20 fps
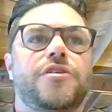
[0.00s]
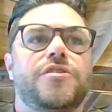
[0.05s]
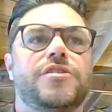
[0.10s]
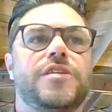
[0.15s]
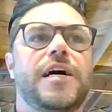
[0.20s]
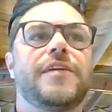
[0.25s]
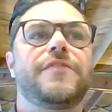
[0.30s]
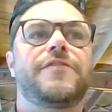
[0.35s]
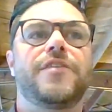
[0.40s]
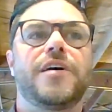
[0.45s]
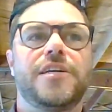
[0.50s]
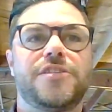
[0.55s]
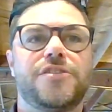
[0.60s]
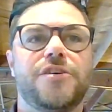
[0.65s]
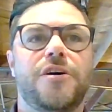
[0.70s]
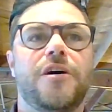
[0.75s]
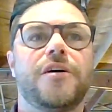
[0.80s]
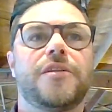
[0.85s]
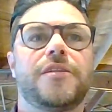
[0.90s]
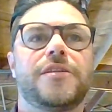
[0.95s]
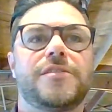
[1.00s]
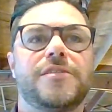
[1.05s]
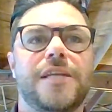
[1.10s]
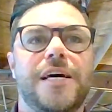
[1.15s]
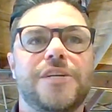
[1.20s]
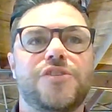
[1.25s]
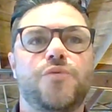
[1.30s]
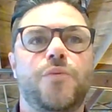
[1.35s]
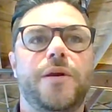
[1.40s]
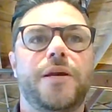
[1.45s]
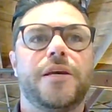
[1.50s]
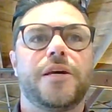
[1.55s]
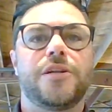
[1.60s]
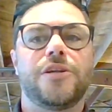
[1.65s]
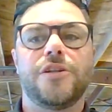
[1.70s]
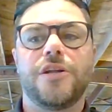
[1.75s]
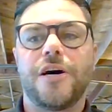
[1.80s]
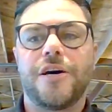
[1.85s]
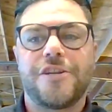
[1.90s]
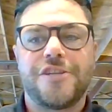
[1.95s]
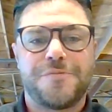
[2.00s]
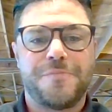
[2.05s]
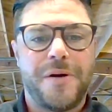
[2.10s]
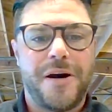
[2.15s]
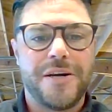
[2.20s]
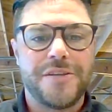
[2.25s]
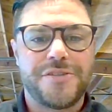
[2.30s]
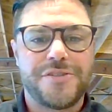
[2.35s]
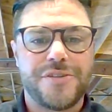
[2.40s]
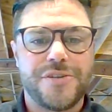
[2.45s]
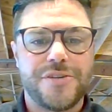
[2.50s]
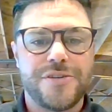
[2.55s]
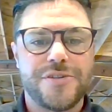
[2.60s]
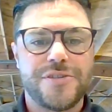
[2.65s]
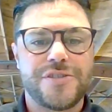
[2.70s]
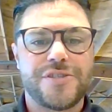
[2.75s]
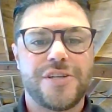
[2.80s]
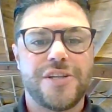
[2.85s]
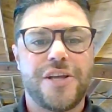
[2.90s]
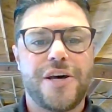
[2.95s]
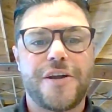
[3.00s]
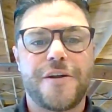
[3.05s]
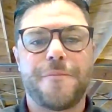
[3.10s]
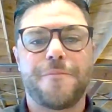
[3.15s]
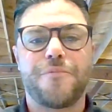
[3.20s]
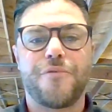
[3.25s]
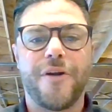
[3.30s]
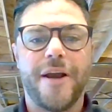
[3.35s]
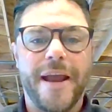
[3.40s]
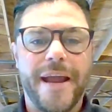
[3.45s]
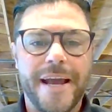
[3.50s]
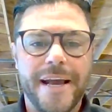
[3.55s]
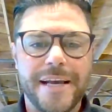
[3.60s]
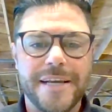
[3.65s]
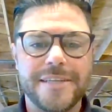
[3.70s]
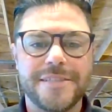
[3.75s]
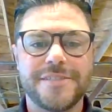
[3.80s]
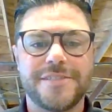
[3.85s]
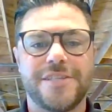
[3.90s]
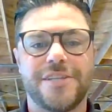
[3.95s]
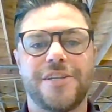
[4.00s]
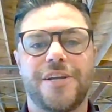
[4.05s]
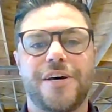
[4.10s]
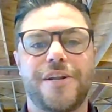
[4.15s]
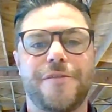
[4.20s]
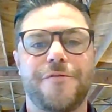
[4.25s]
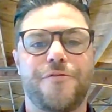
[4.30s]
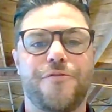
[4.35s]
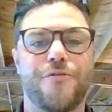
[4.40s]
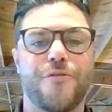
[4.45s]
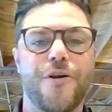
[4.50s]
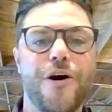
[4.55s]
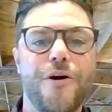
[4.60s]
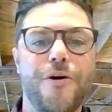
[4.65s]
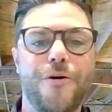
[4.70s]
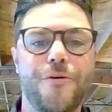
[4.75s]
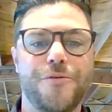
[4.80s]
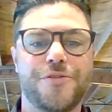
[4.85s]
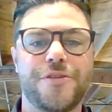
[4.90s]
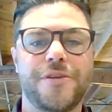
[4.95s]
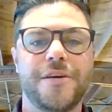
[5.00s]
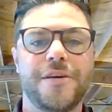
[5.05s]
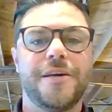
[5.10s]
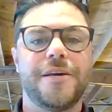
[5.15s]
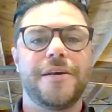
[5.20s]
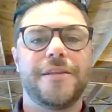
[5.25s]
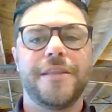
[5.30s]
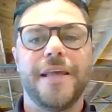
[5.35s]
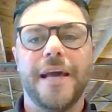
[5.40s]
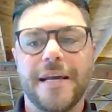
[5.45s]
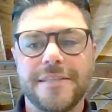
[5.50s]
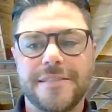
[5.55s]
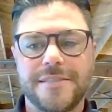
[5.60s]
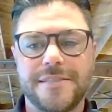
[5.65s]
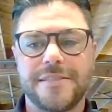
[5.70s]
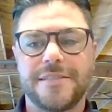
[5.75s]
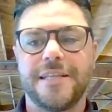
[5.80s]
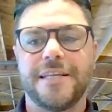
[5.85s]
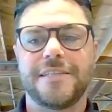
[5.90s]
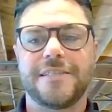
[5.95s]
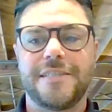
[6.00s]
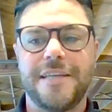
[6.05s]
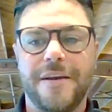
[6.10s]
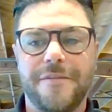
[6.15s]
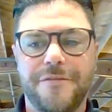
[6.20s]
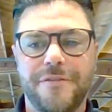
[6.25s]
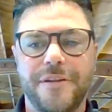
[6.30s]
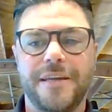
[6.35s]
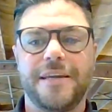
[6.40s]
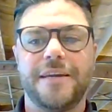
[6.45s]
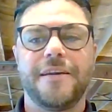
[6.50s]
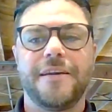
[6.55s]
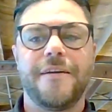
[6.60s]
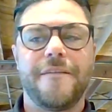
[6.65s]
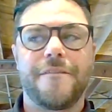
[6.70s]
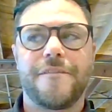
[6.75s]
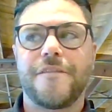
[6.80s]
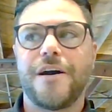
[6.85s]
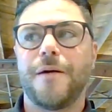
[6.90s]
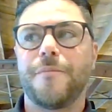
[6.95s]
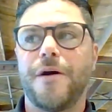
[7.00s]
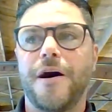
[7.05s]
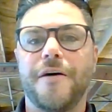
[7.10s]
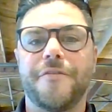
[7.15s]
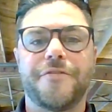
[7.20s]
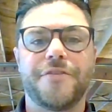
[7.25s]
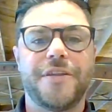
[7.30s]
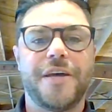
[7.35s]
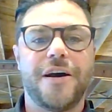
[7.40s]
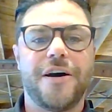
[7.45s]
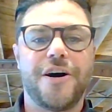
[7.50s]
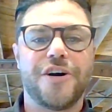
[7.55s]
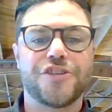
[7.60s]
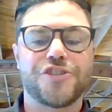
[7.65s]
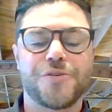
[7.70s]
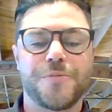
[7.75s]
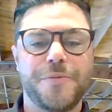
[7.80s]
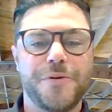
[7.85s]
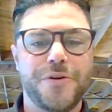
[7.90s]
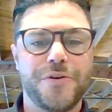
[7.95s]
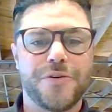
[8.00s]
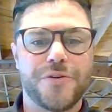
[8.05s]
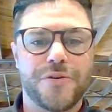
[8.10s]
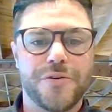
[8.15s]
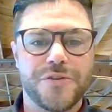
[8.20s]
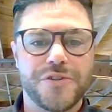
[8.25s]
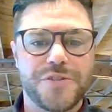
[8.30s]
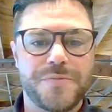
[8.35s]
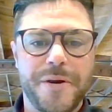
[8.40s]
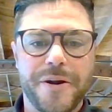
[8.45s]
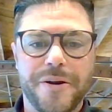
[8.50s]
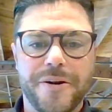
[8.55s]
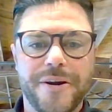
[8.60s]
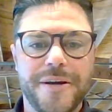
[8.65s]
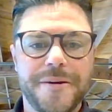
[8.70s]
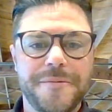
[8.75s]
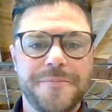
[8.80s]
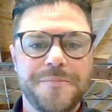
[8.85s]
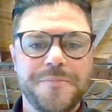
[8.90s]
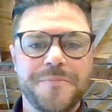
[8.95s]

I saw it this last weekend, a lot of sponsors, a lot of brands, a lot of growth that's definitely come off of that entrepreneurial spirit.